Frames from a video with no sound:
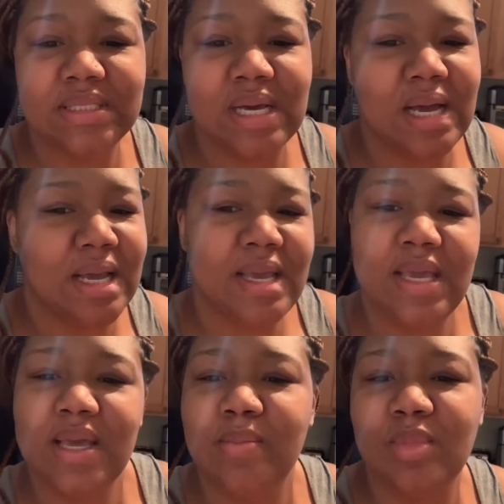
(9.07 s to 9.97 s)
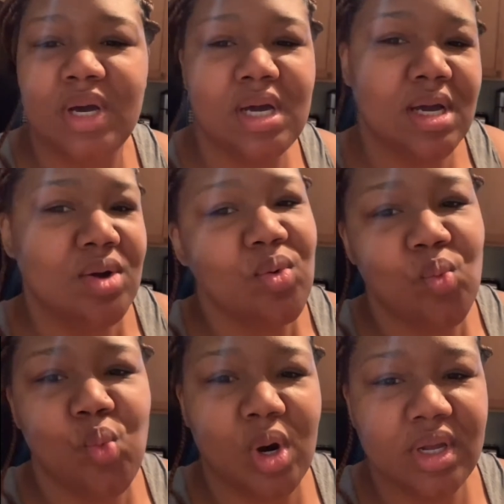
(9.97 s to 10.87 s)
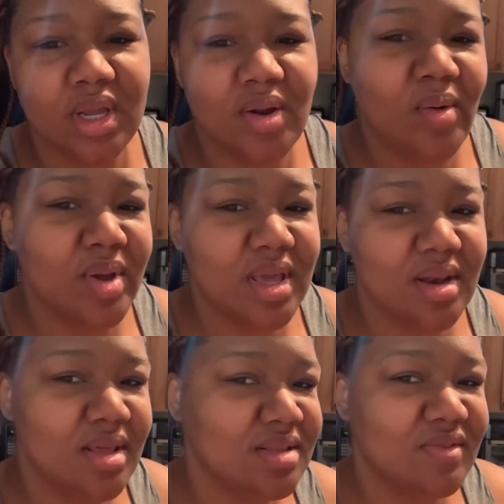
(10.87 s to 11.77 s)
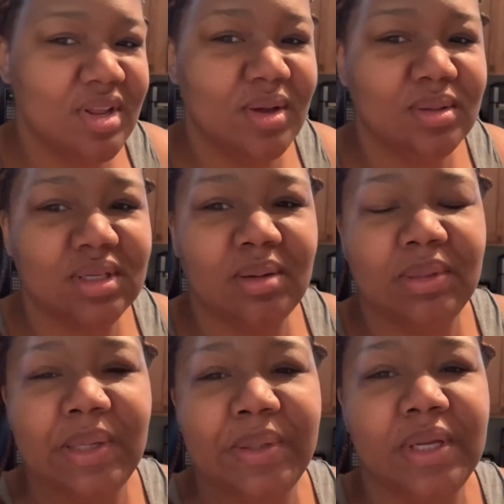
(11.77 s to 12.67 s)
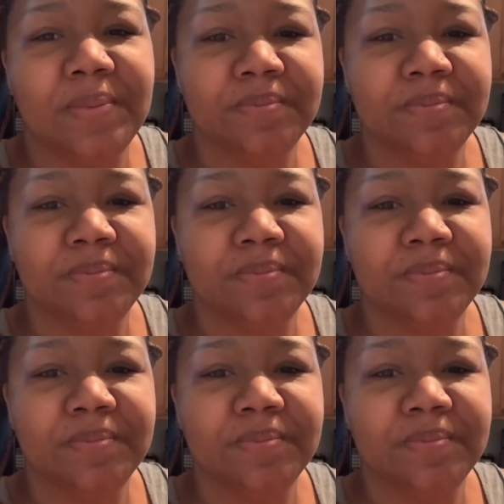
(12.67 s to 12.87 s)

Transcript: I am working on getting these videos uploaded.